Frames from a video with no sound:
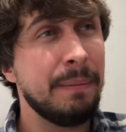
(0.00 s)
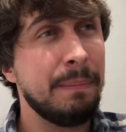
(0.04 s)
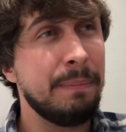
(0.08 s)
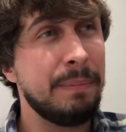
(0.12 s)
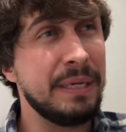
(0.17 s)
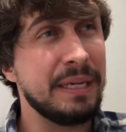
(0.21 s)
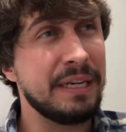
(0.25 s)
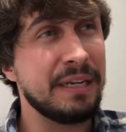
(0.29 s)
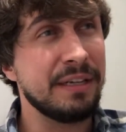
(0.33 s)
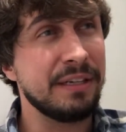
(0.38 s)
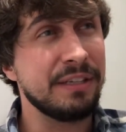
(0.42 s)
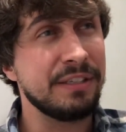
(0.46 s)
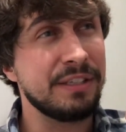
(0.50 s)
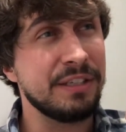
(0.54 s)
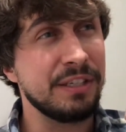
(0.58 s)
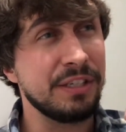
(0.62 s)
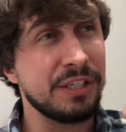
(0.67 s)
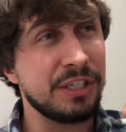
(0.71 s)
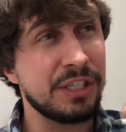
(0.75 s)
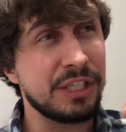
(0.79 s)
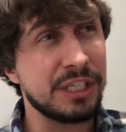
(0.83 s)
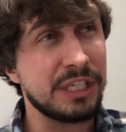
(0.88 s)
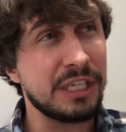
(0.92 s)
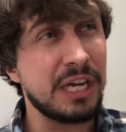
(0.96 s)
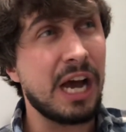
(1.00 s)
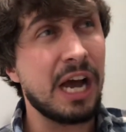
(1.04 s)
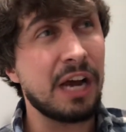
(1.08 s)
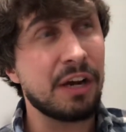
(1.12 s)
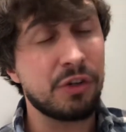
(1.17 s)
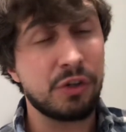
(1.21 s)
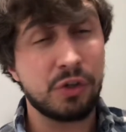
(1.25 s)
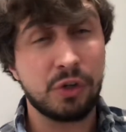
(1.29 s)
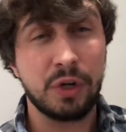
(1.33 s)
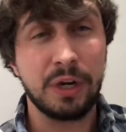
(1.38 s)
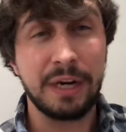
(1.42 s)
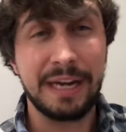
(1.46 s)
because the
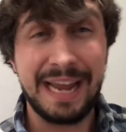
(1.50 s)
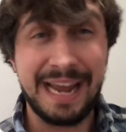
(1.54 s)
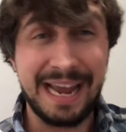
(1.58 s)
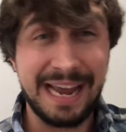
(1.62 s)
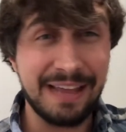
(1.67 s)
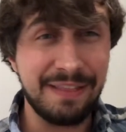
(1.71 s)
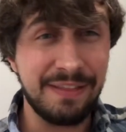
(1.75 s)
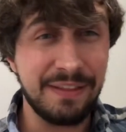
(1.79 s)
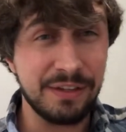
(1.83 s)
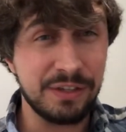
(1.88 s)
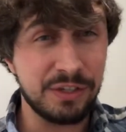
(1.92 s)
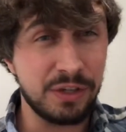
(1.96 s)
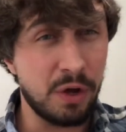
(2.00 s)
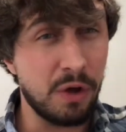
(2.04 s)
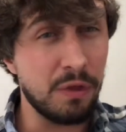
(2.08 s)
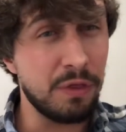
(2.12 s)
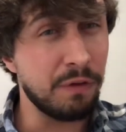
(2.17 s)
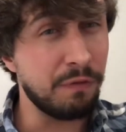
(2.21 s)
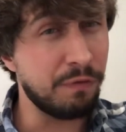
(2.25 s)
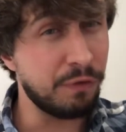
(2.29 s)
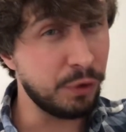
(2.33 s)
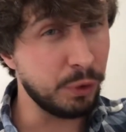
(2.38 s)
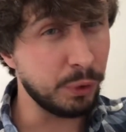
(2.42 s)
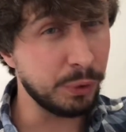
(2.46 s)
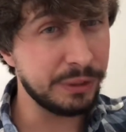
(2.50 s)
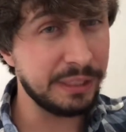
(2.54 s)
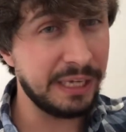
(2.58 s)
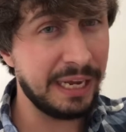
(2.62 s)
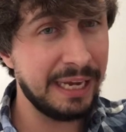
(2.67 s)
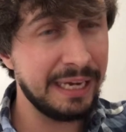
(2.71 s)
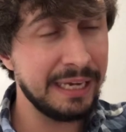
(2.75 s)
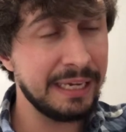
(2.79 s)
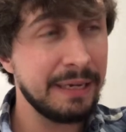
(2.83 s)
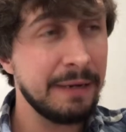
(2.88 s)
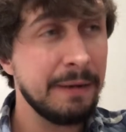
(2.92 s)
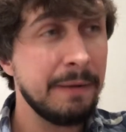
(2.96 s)
stock truck had this on the fuel
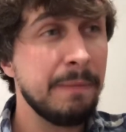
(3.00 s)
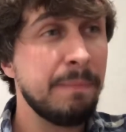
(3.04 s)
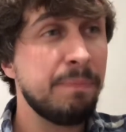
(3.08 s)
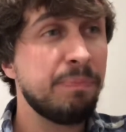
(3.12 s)
tank,